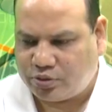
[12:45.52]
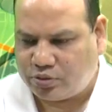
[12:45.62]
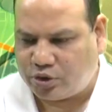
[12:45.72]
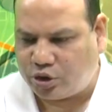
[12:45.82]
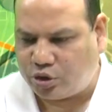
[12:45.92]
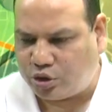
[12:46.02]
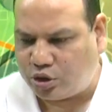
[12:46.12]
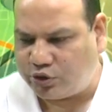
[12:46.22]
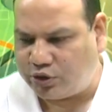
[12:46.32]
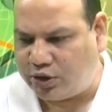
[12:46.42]
The
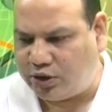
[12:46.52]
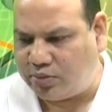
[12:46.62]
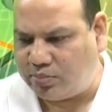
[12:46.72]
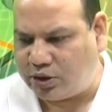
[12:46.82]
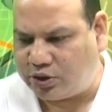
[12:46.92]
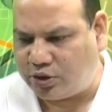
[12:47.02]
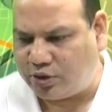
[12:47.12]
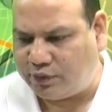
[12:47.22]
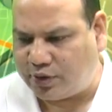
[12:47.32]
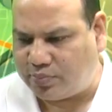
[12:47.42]
cost in a merger
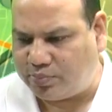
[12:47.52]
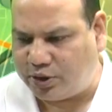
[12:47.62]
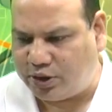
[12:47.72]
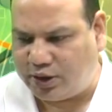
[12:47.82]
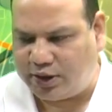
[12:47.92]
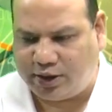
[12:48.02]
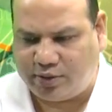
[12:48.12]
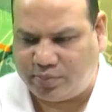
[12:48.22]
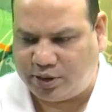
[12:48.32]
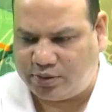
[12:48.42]
of company A
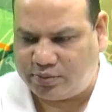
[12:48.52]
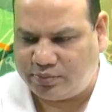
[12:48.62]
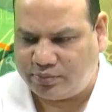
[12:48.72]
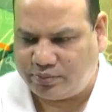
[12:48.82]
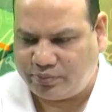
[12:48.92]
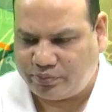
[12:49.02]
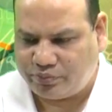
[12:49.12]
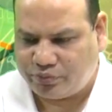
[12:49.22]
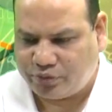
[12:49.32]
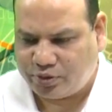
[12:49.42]
and B,
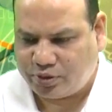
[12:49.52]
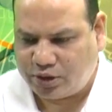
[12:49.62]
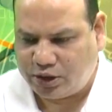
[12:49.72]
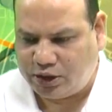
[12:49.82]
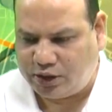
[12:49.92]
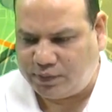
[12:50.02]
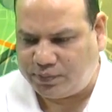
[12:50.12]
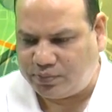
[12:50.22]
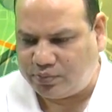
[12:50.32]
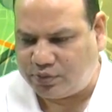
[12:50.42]
if
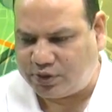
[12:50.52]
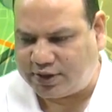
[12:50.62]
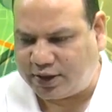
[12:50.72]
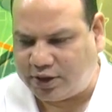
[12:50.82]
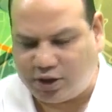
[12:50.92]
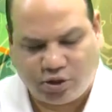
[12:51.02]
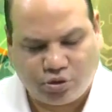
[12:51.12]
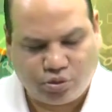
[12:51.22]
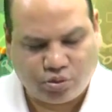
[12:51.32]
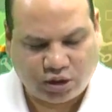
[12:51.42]
settled
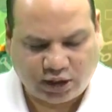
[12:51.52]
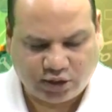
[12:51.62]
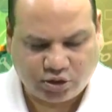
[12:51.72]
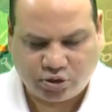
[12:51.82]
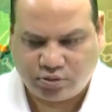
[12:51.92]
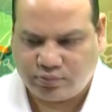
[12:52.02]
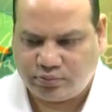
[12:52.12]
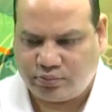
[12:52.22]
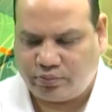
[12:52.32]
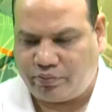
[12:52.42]
through cash,
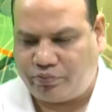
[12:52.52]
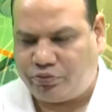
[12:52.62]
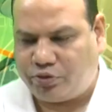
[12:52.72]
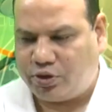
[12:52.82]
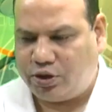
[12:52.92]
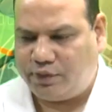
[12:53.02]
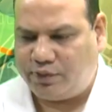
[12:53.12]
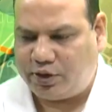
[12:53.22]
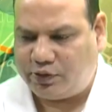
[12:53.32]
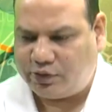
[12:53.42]
if
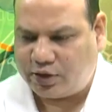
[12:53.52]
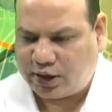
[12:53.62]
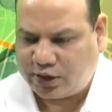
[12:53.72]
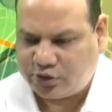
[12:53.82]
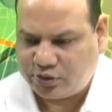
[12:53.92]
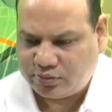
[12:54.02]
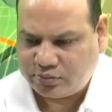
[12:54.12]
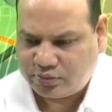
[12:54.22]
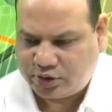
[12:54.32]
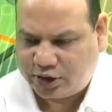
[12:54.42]
it is cash
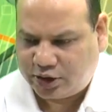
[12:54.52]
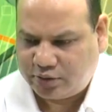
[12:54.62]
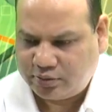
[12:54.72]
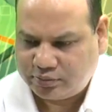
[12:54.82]
deal,